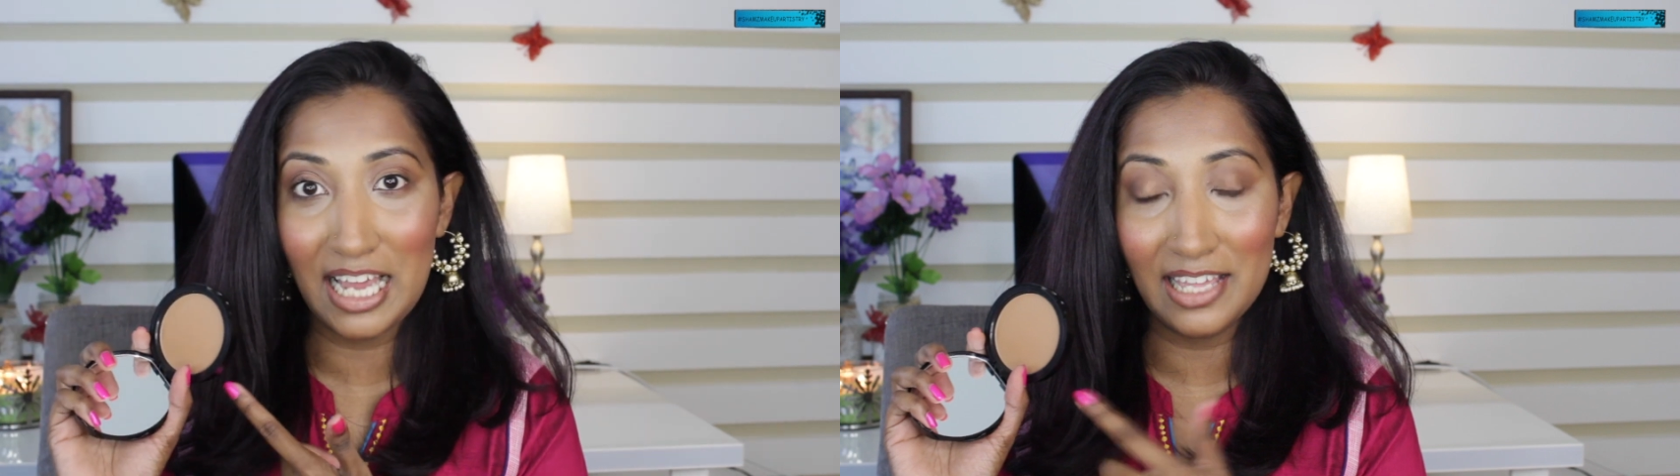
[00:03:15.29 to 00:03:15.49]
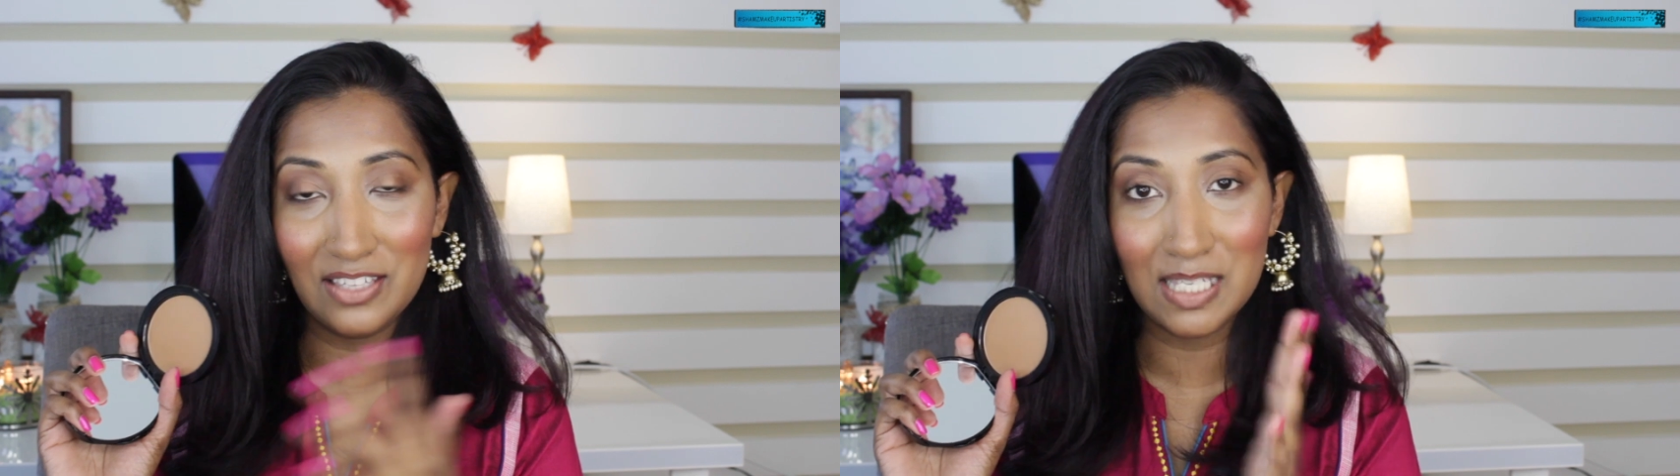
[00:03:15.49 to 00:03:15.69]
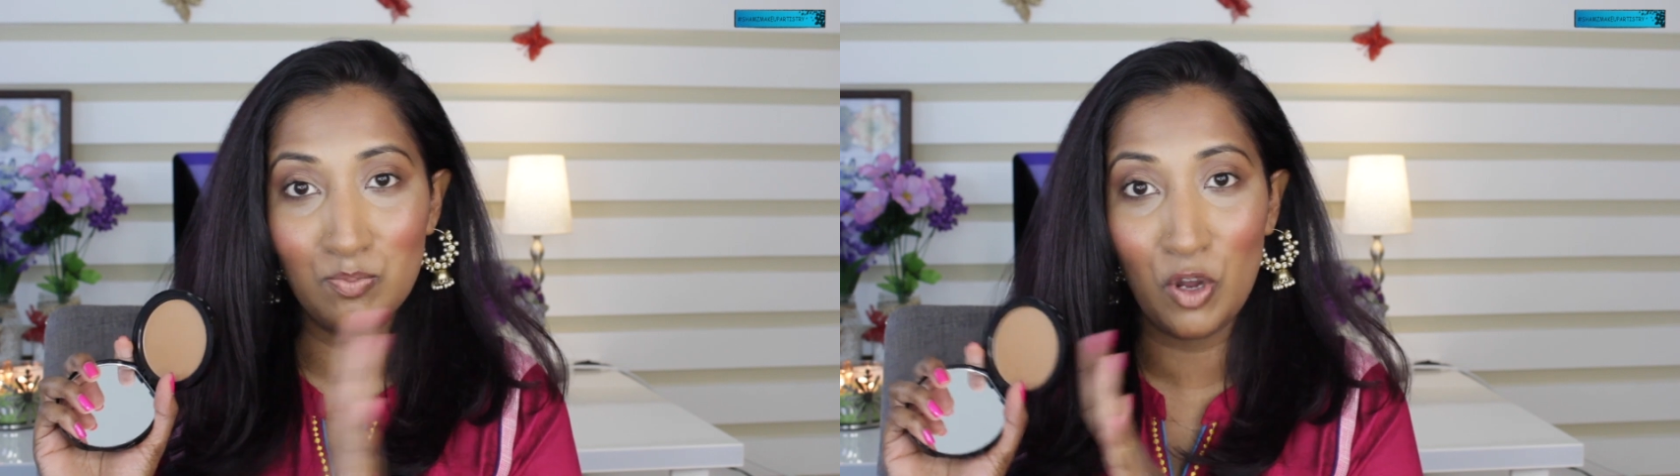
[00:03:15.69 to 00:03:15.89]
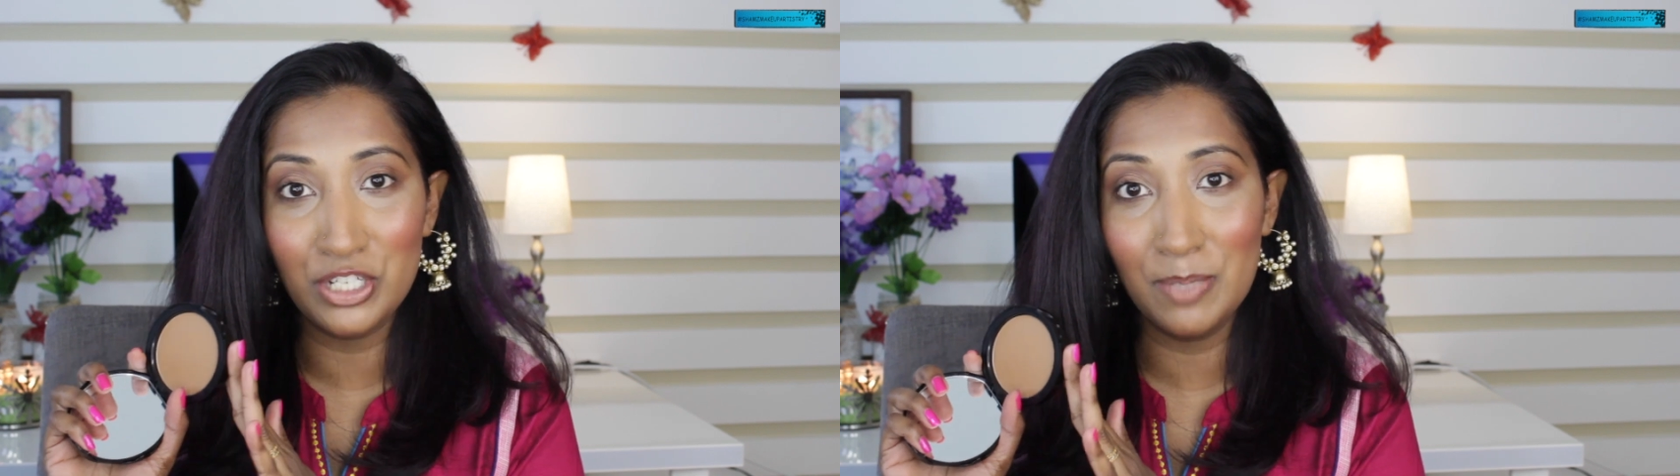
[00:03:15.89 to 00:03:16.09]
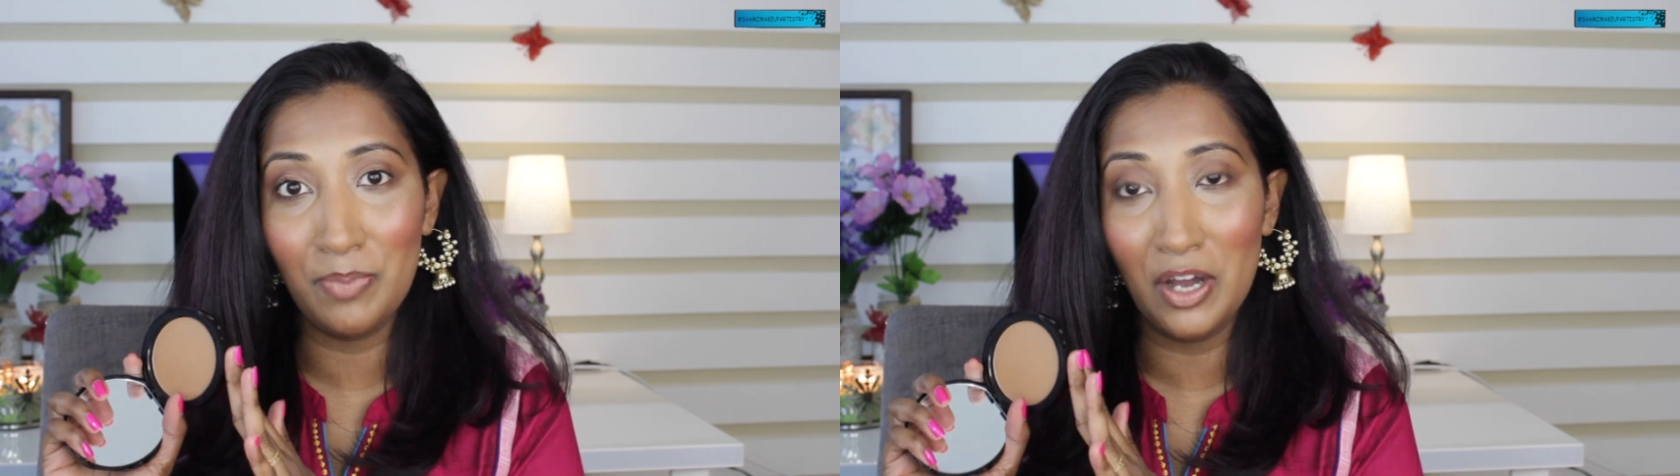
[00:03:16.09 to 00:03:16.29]
like this
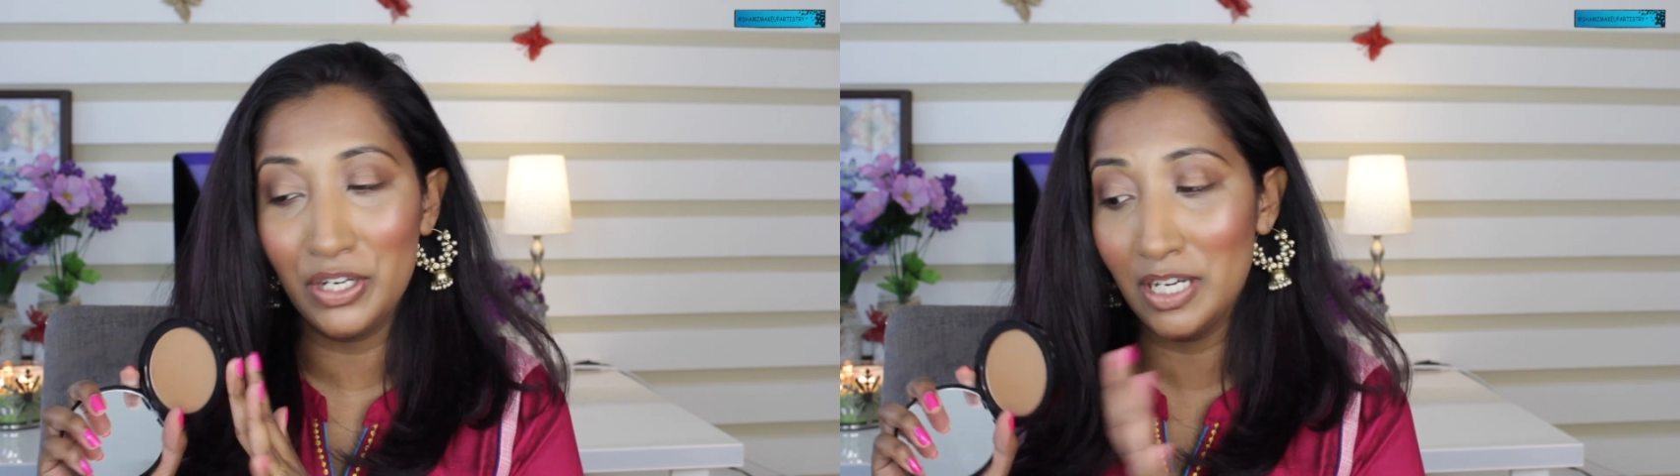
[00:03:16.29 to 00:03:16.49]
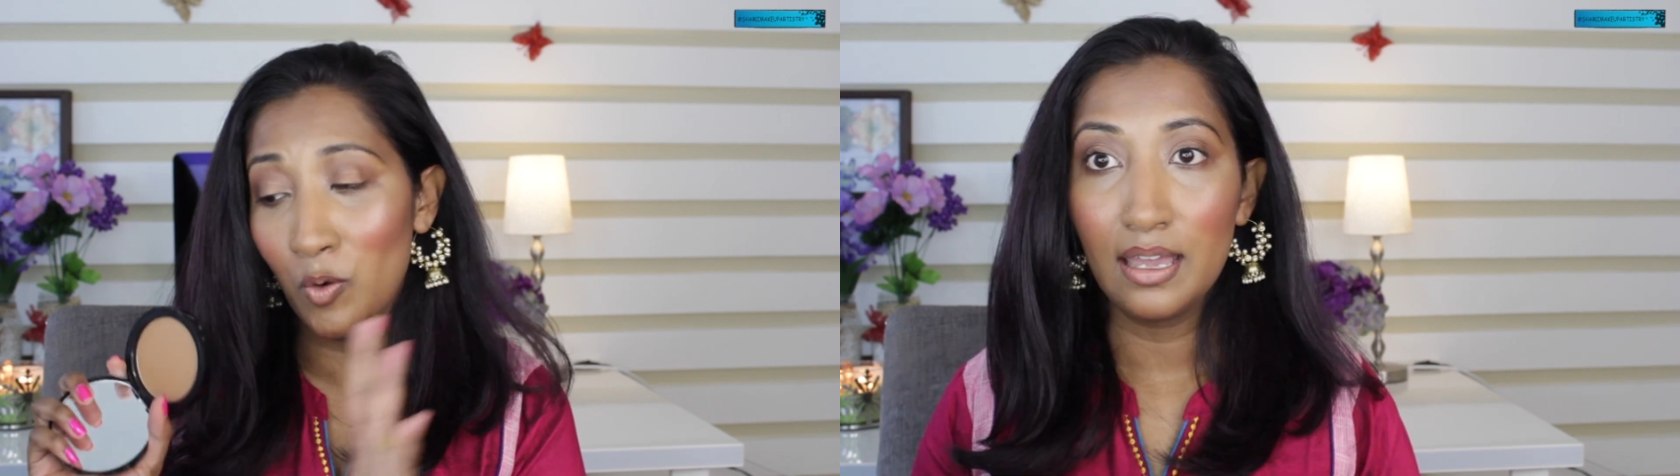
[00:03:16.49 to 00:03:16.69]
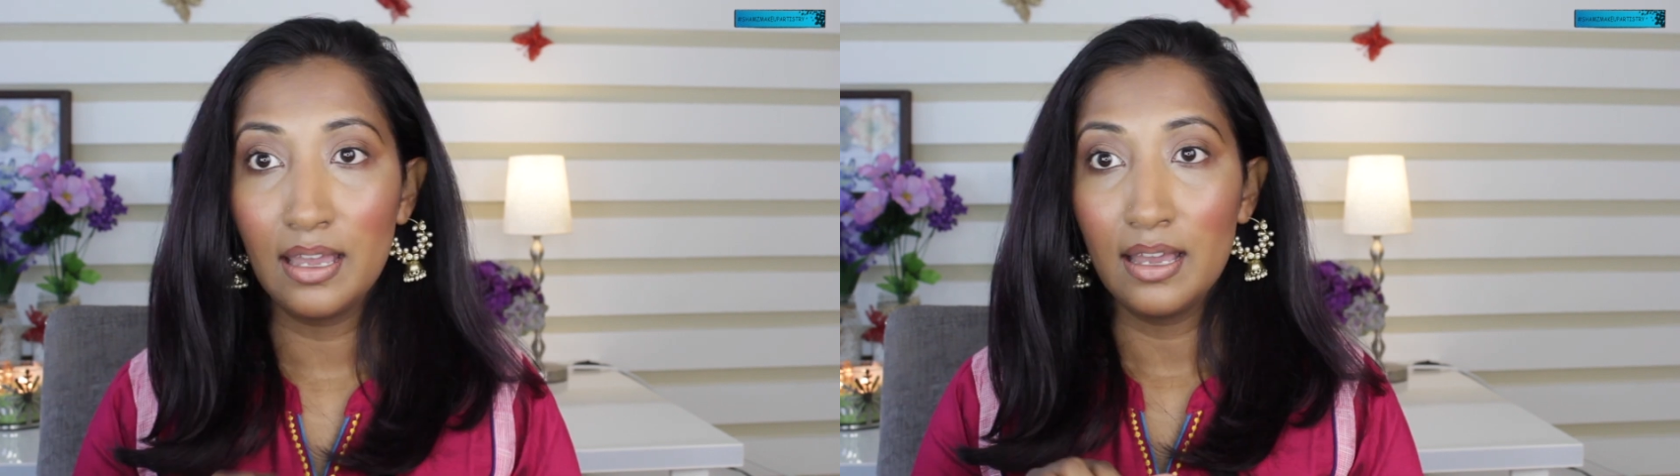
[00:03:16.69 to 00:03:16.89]
blotting powder.